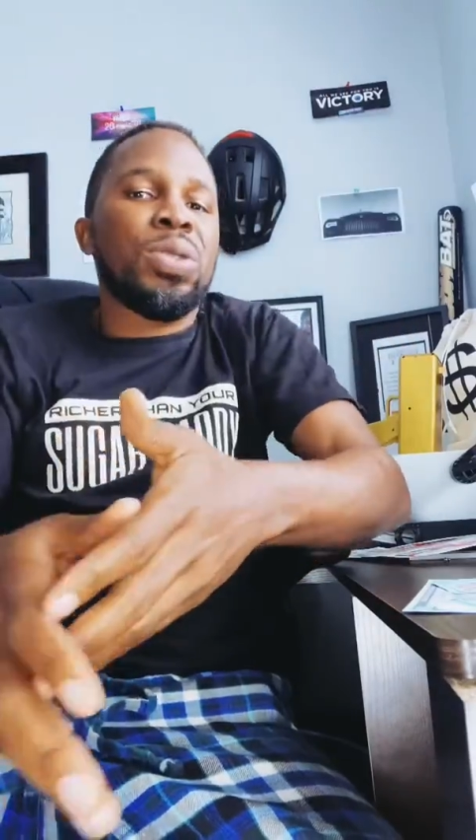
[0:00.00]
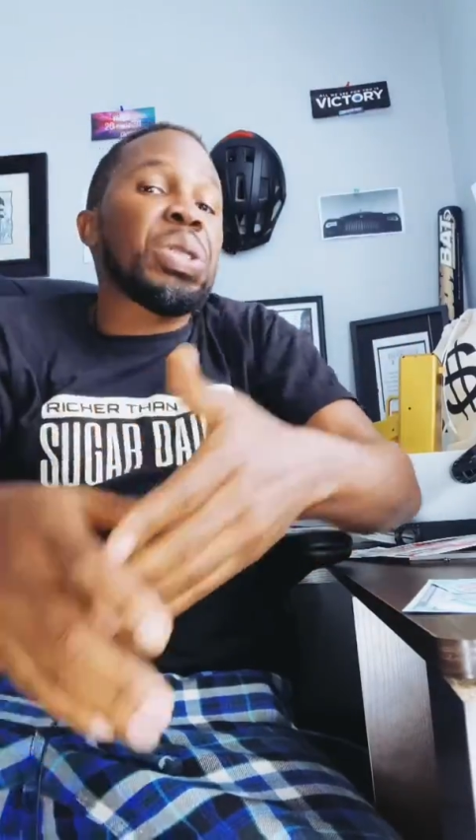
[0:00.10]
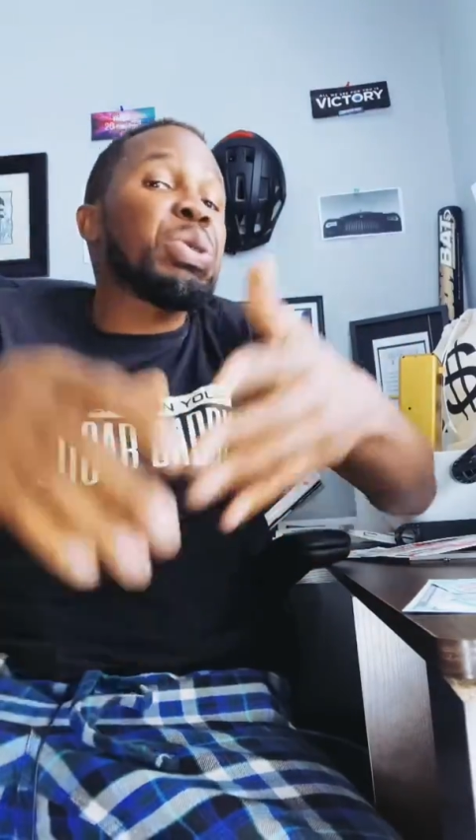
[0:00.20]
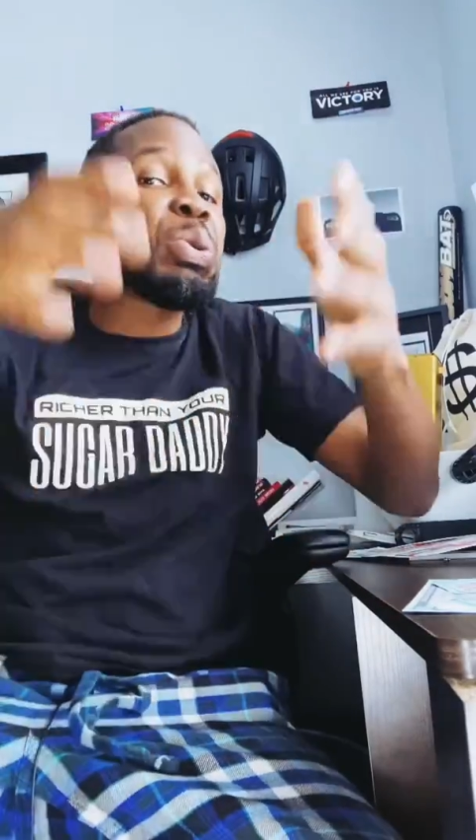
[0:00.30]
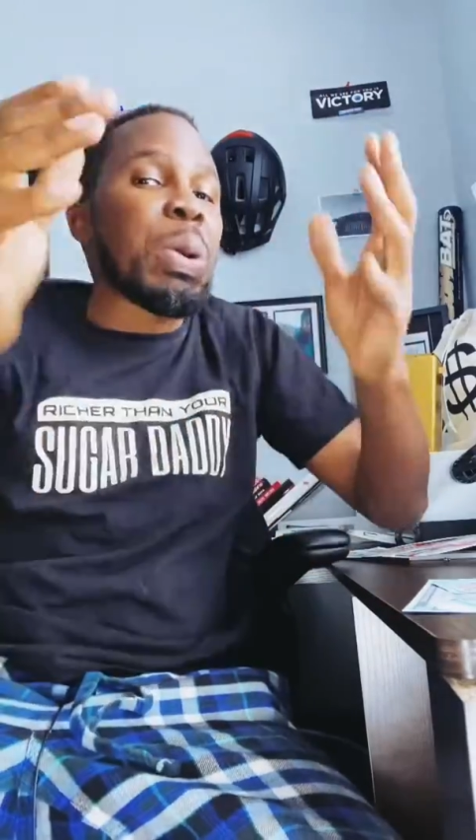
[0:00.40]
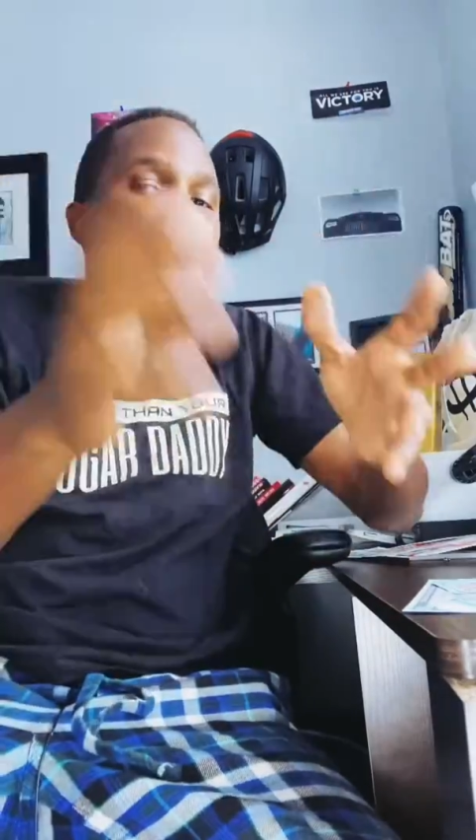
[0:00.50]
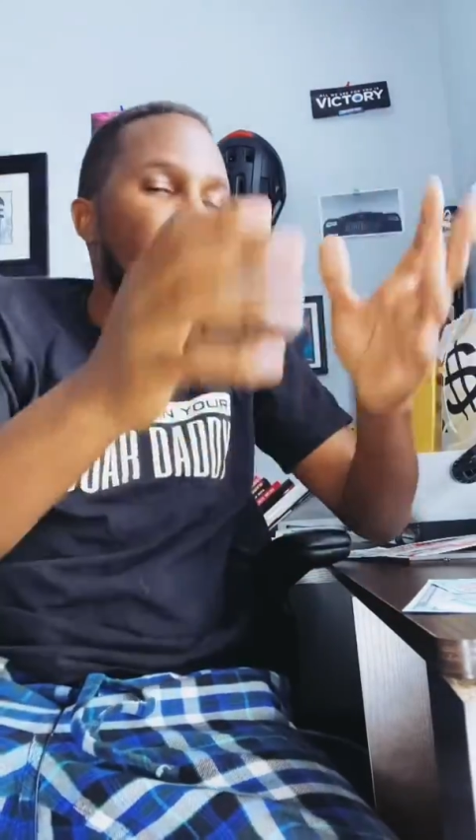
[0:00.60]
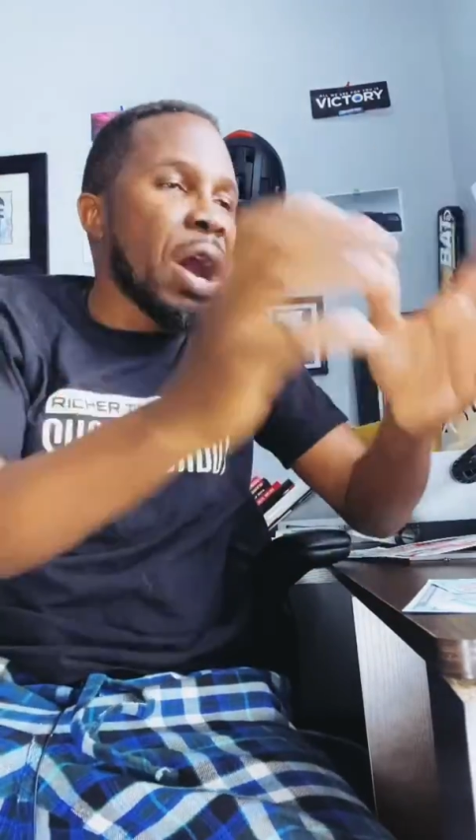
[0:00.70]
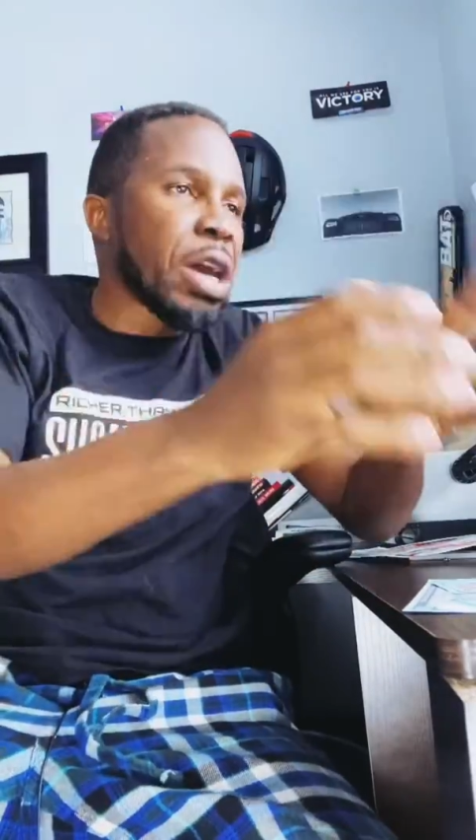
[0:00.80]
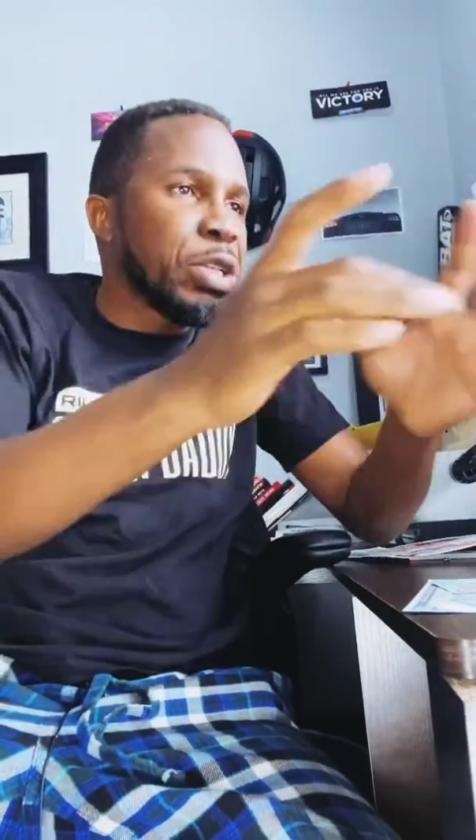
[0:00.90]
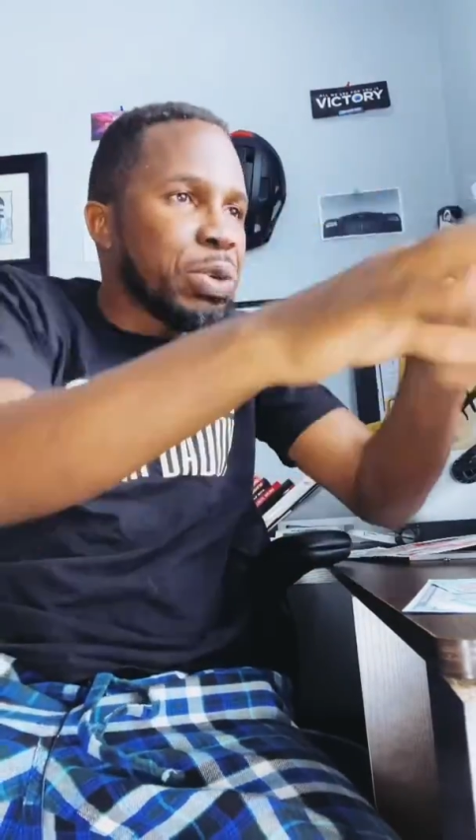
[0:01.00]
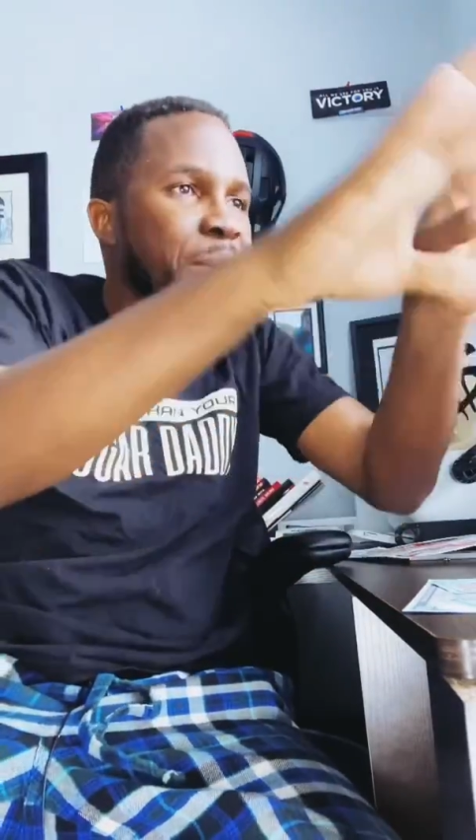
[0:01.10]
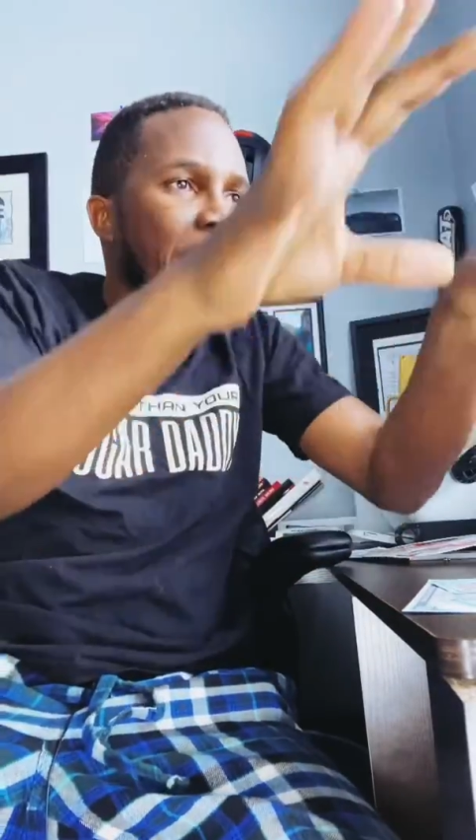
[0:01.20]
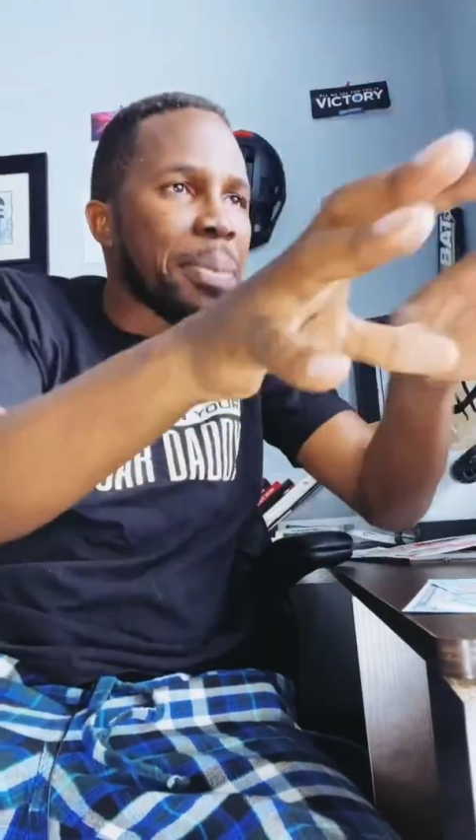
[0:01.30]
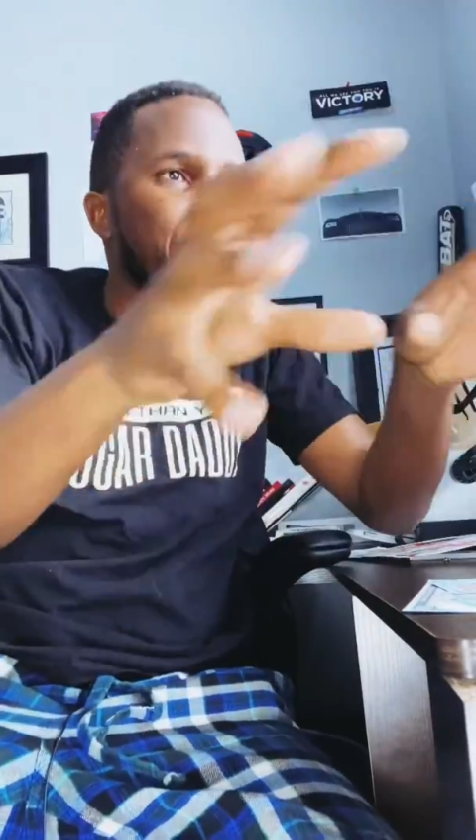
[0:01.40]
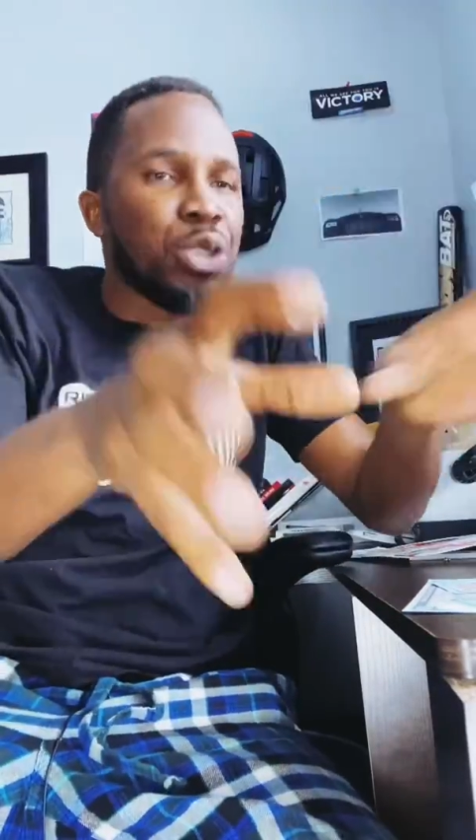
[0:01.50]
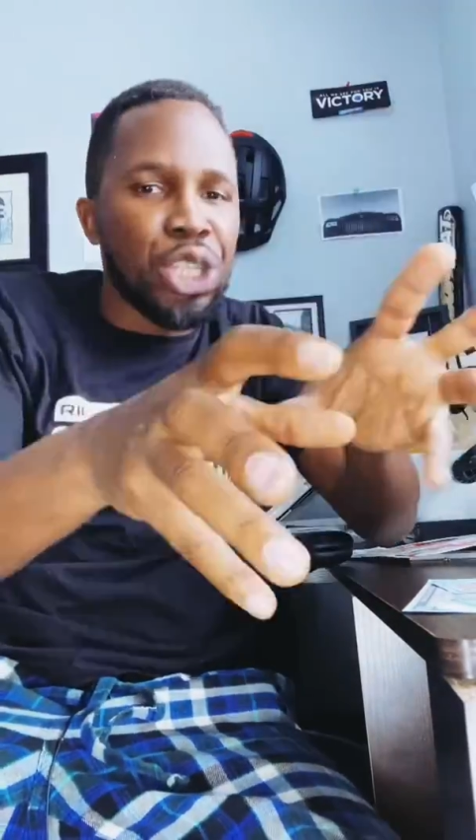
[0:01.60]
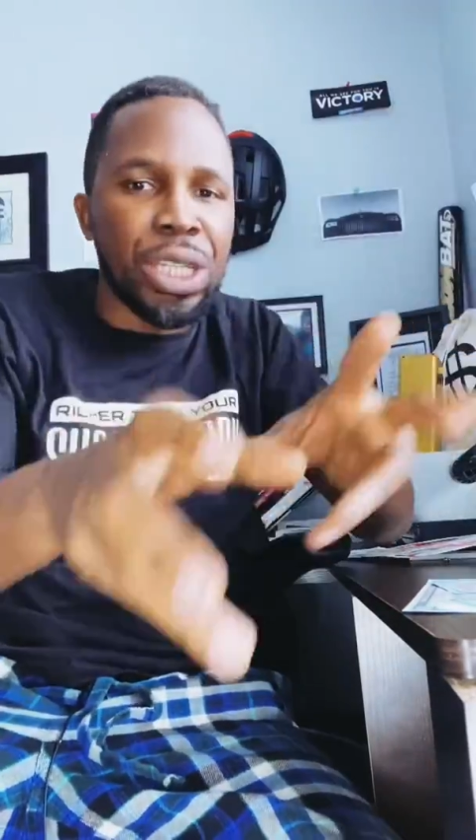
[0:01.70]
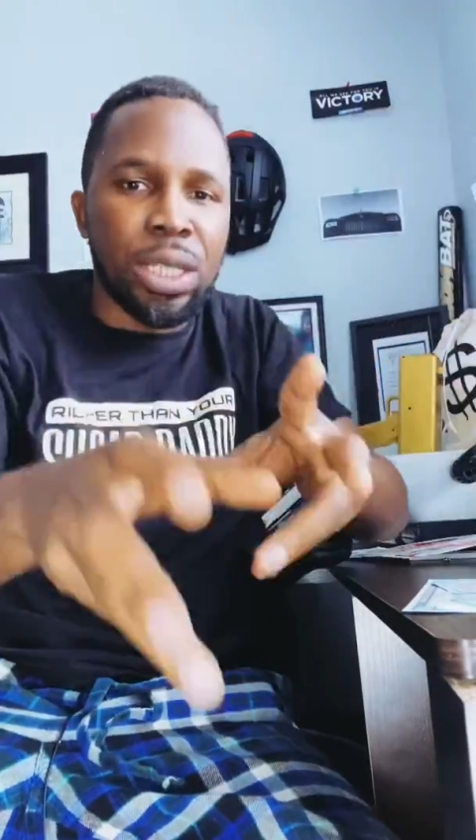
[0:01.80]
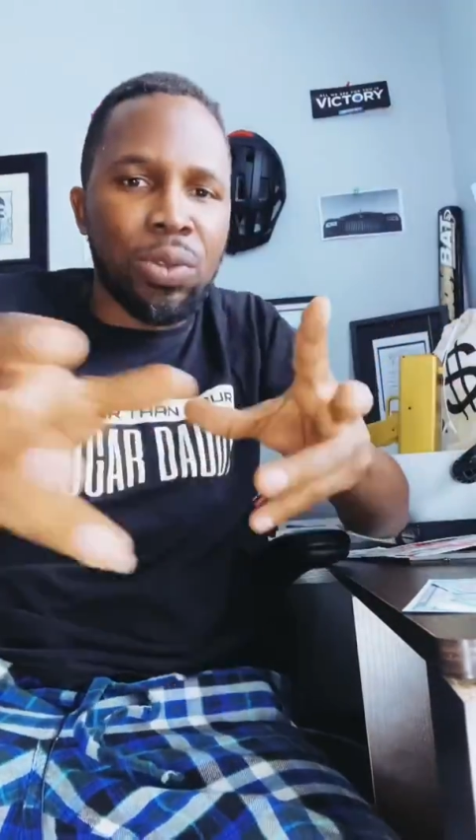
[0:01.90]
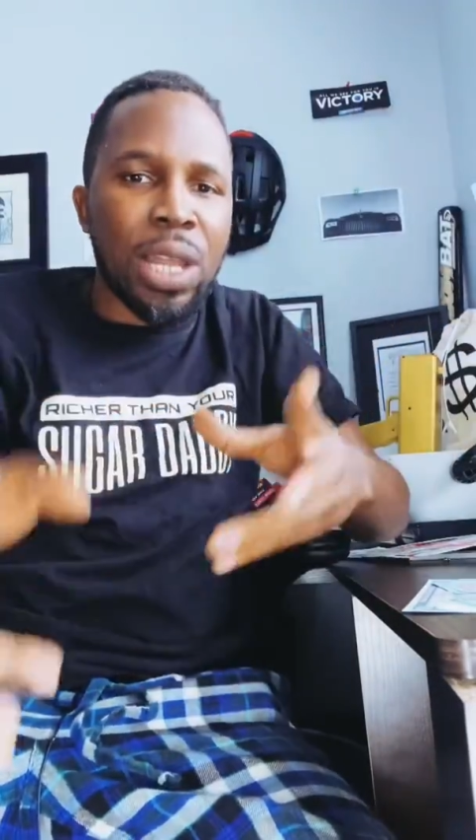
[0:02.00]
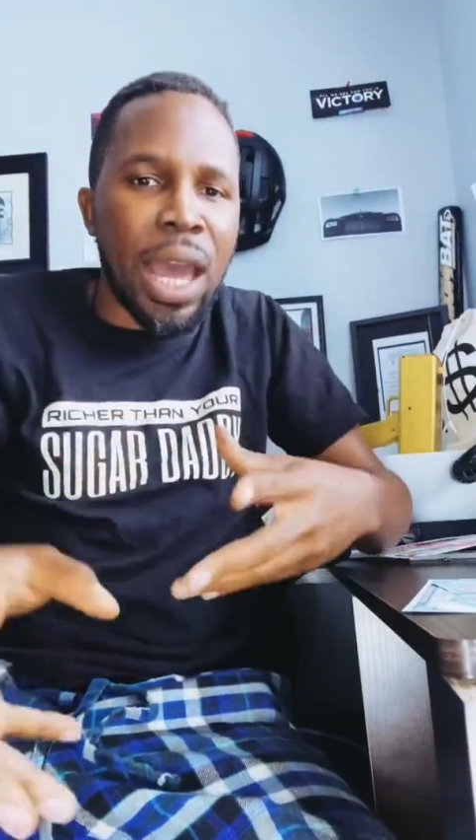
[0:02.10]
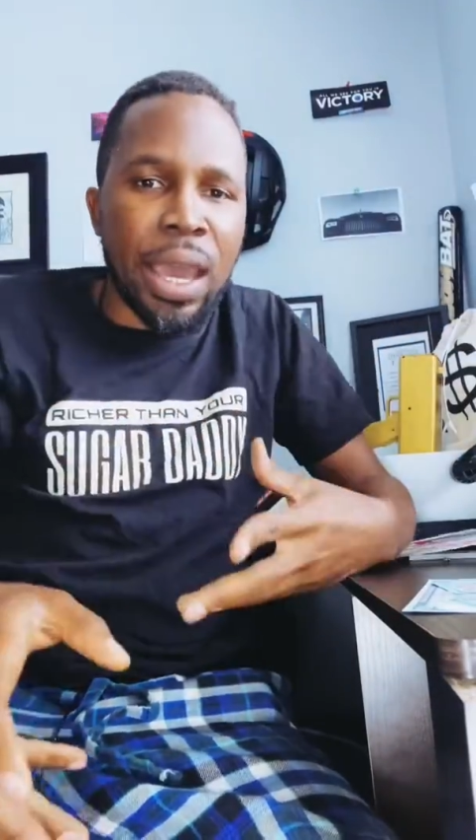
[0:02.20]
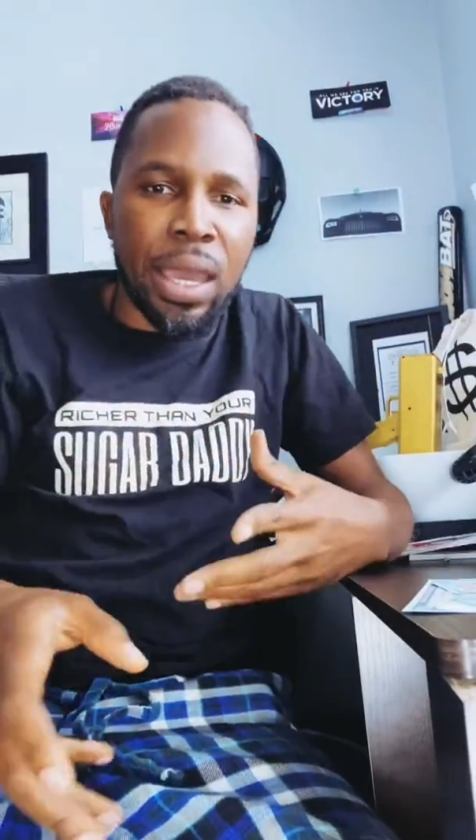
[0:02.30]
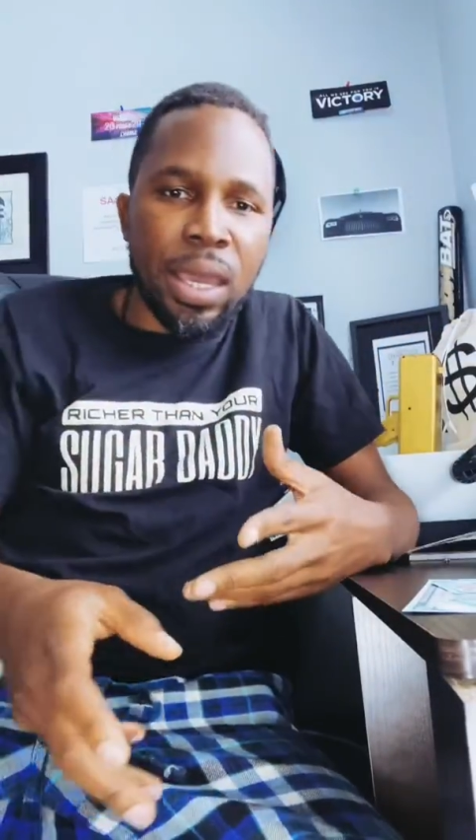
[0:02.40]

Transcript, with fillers: So you work hard, you grab, you cheat, you lie,